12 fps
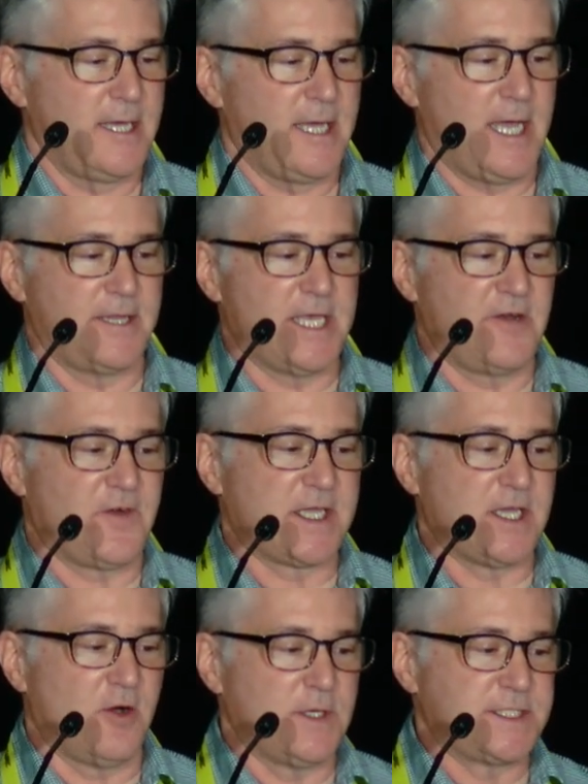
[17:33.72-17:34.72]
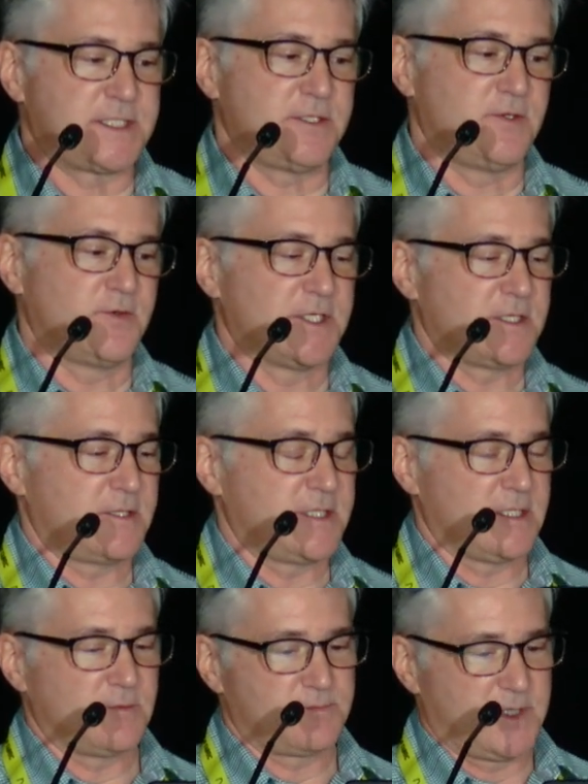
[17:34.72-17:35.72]
And then if I go into
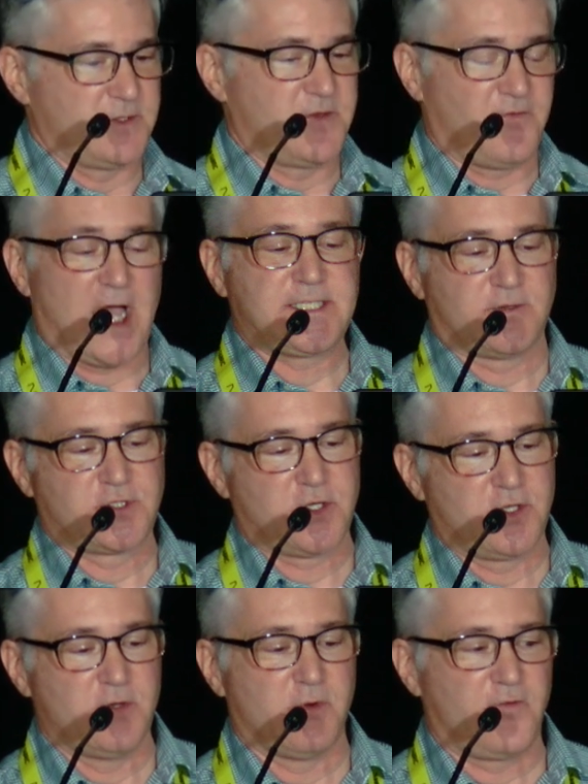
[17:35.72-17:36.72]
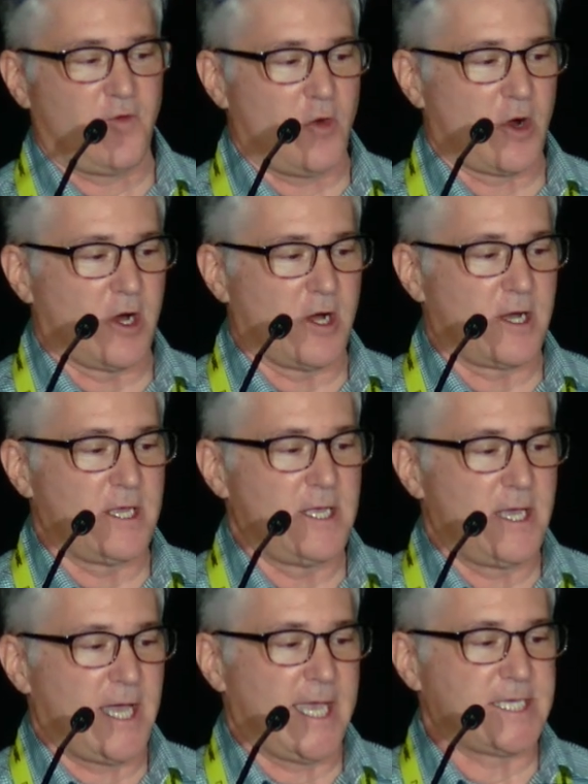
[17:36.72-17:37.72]
the device I was showing you before,
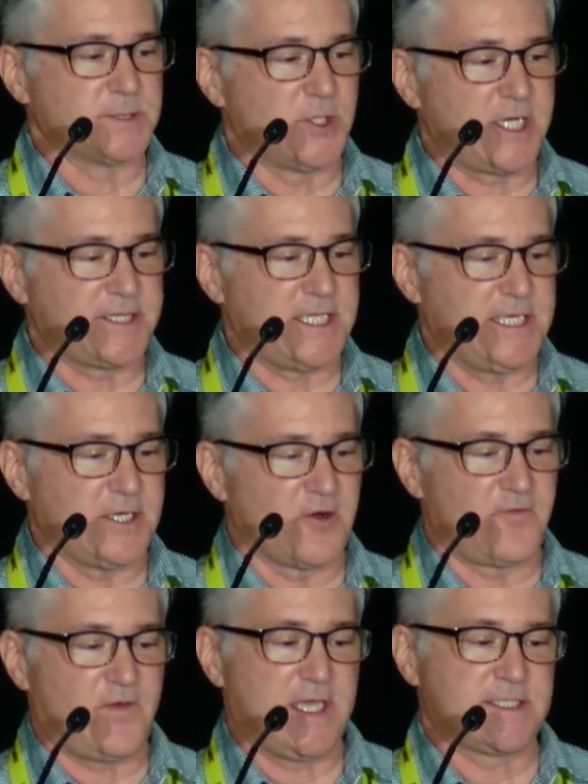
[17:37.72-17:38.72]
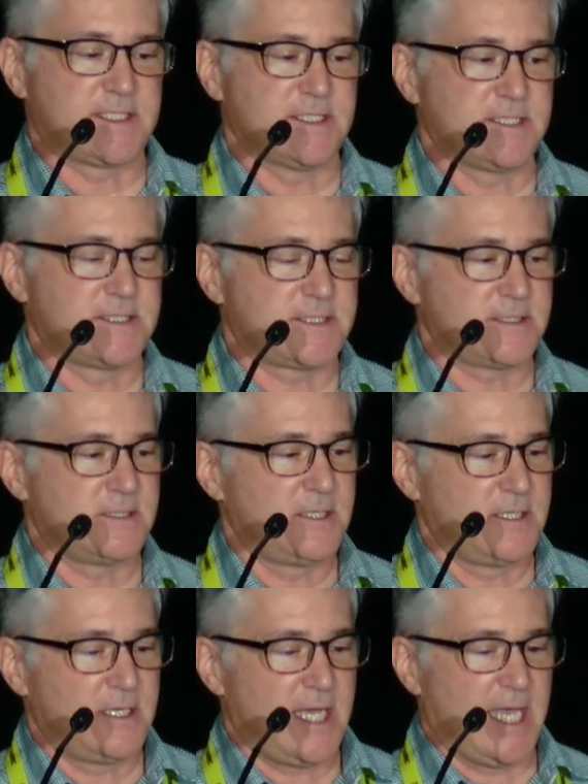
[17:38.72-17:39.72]
I can look at the interfaces,
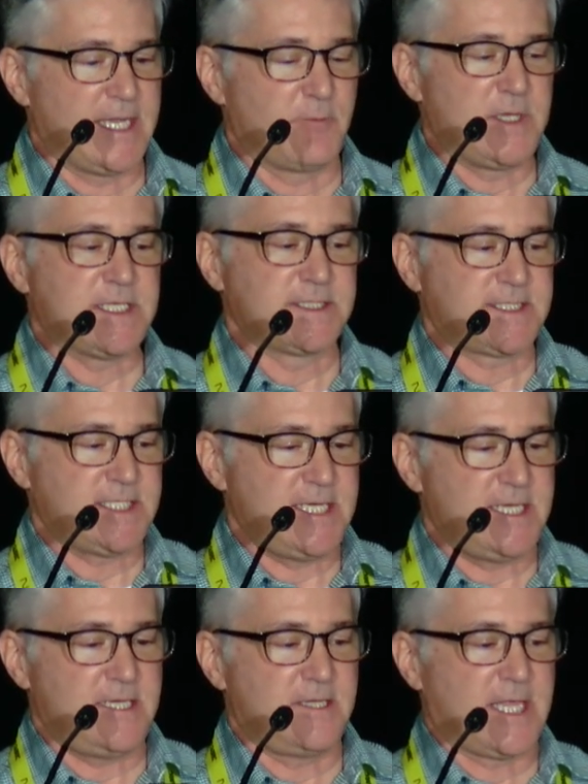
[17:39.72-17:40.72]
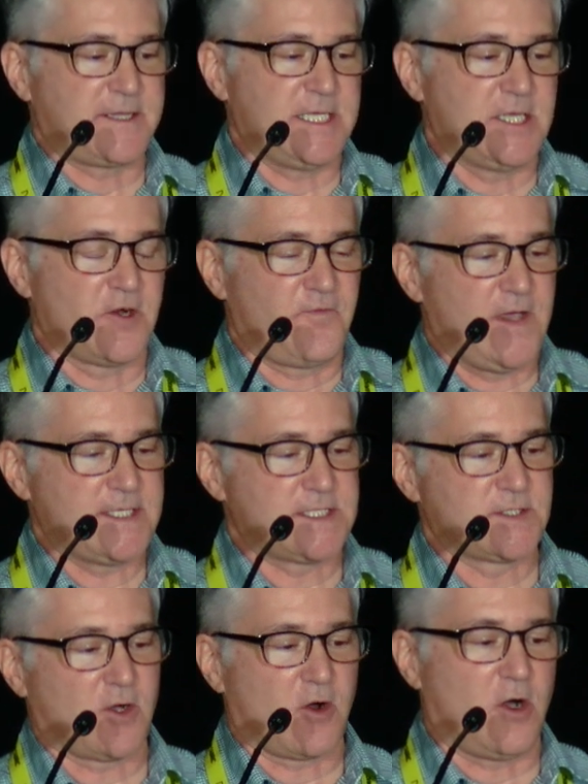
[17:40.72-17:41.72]
and then we can see that the
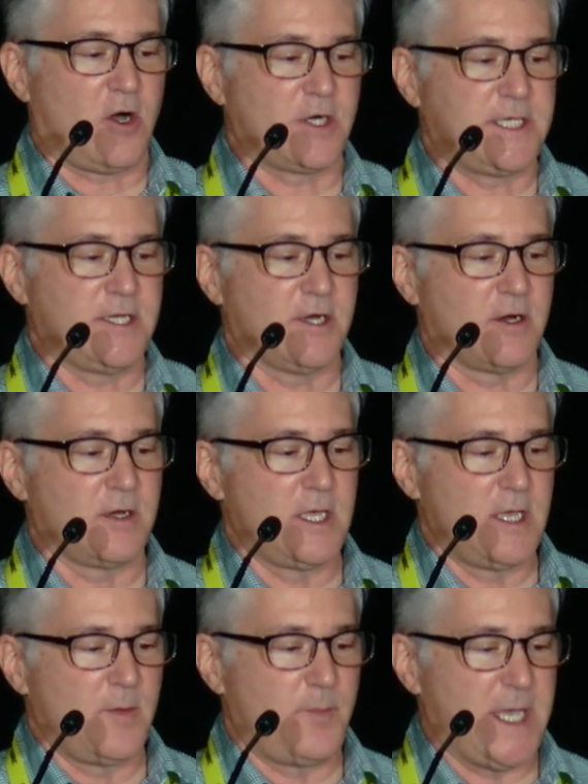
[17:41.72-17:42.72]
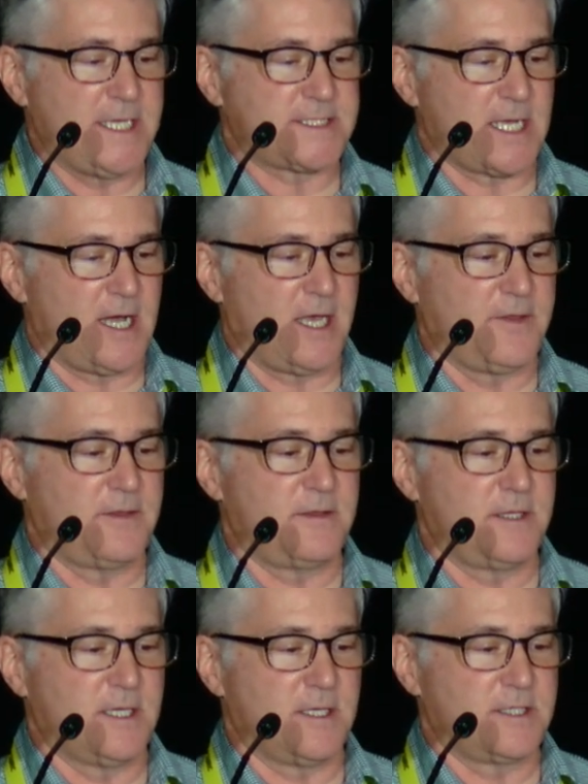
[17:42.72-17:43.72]
interfaces are all here based
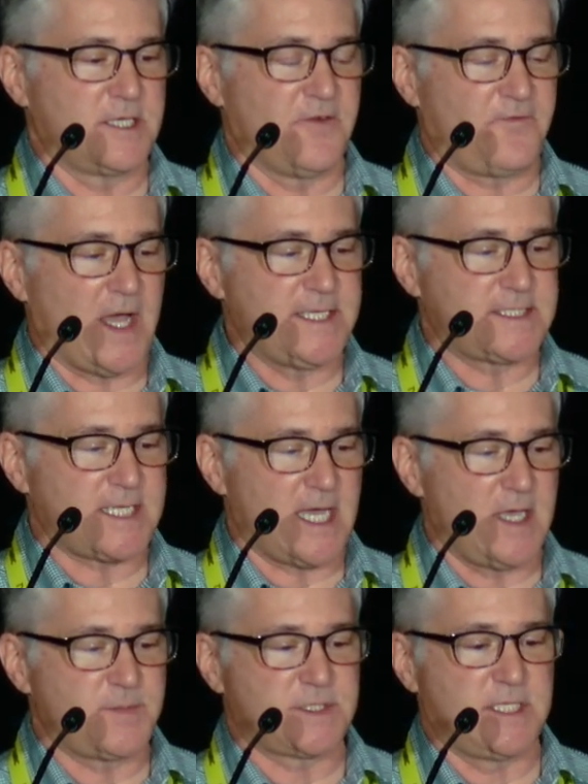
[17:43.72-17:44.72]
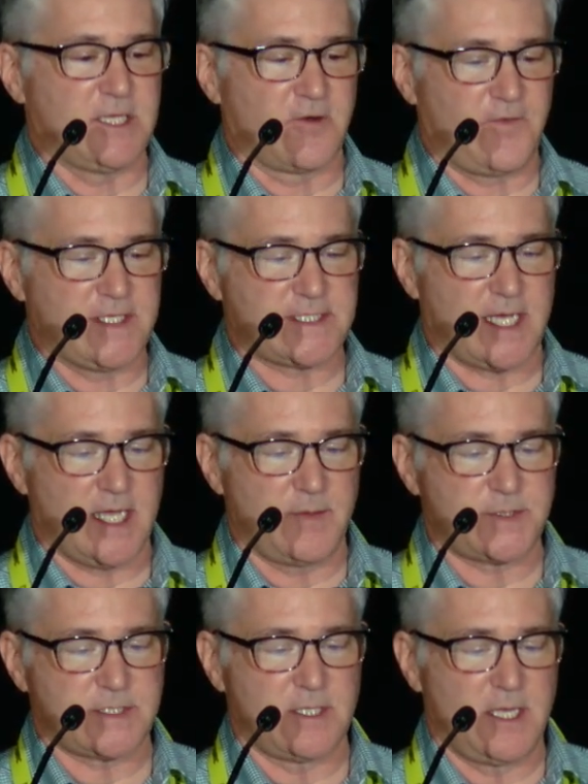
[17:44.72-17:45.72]
on the device types, the interface
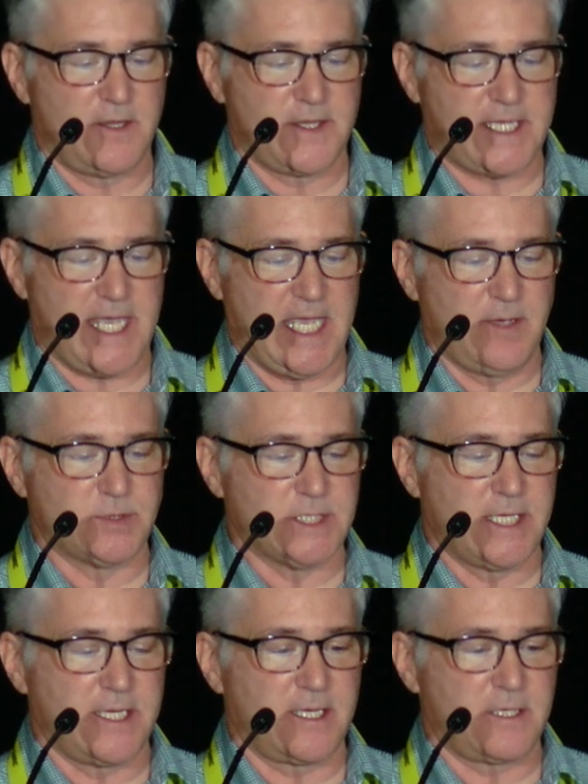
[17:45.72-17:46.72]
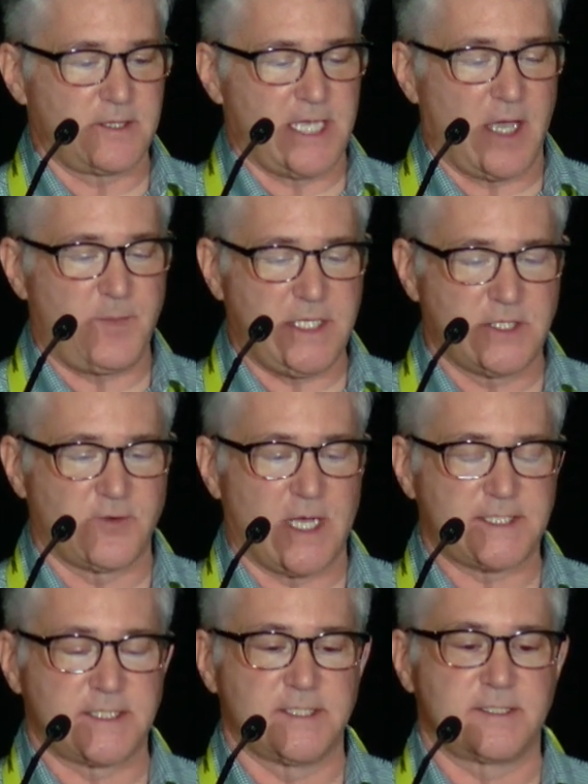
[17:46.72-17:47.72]
types, the cabling, the IP
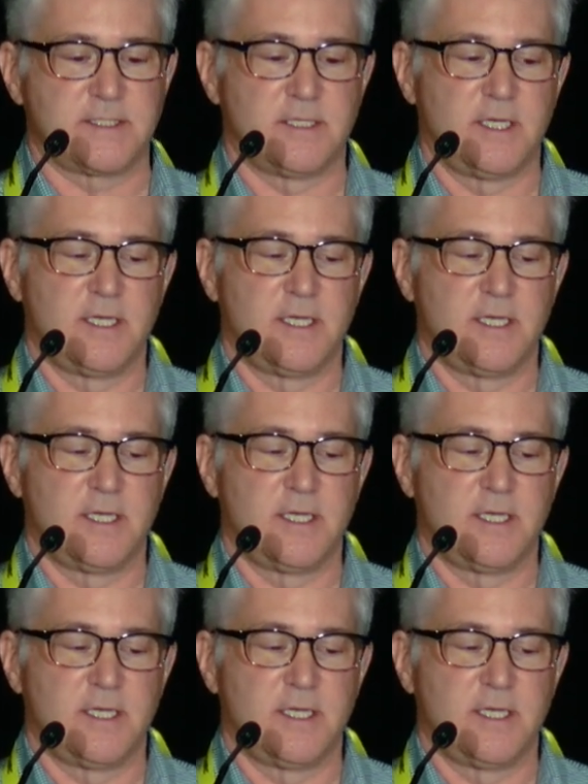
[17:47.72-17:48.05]
addresses.